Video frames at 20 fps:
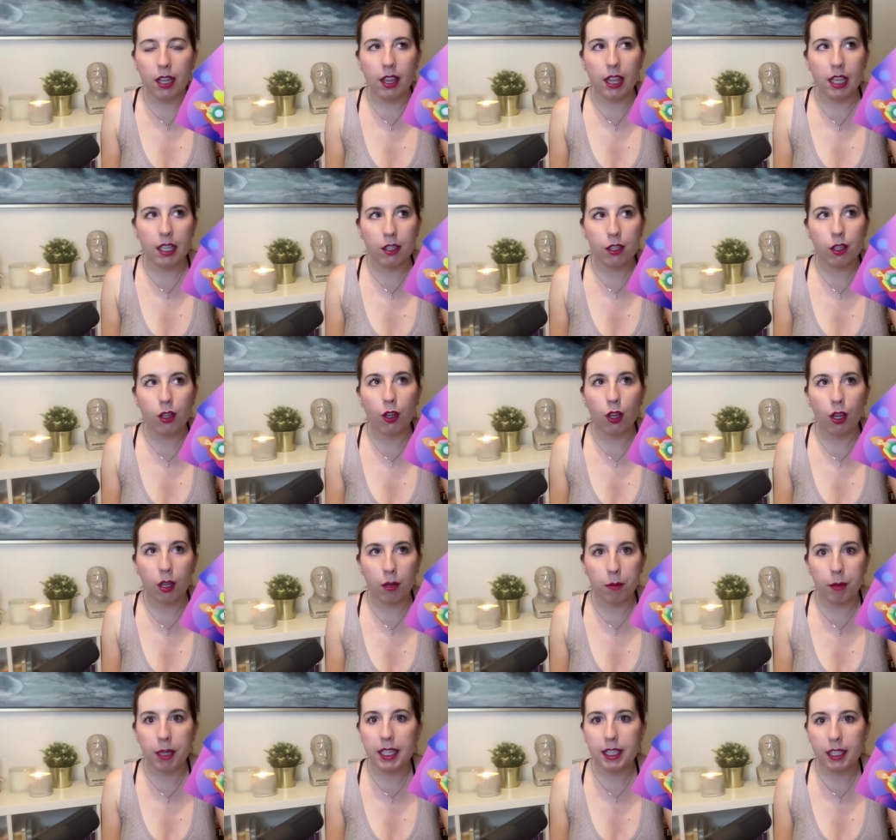this
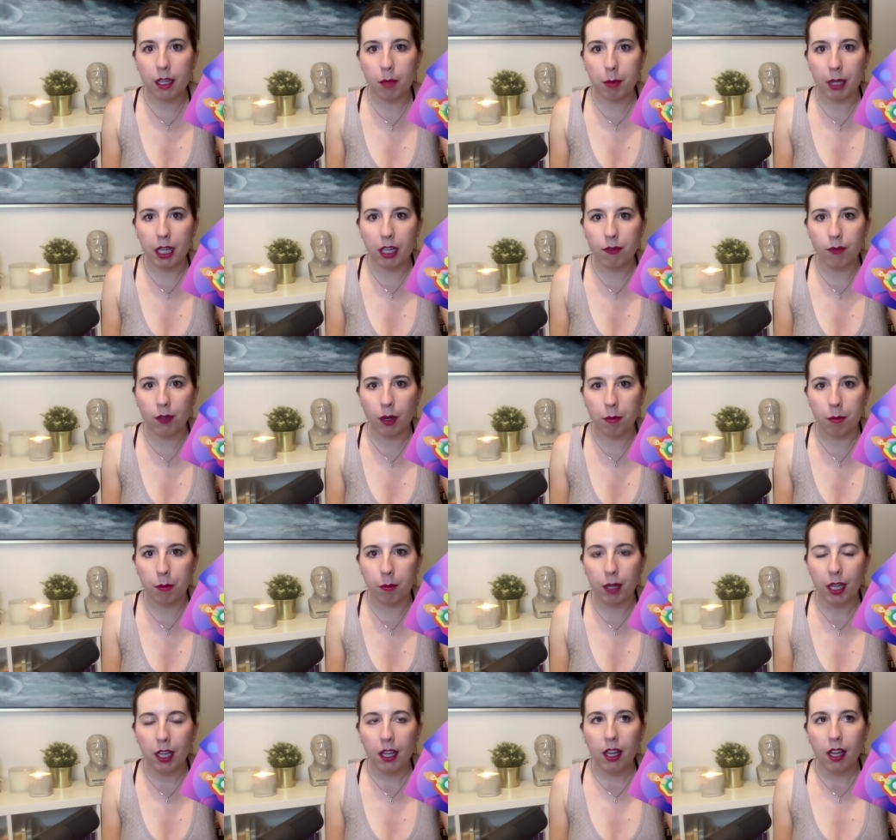could be somebody
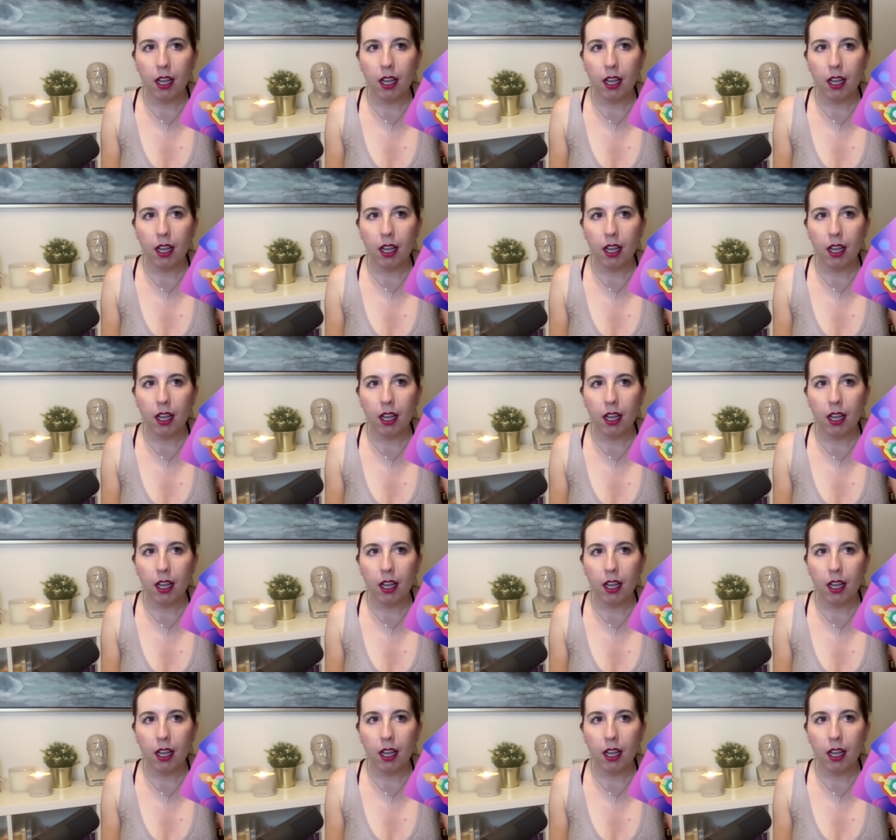from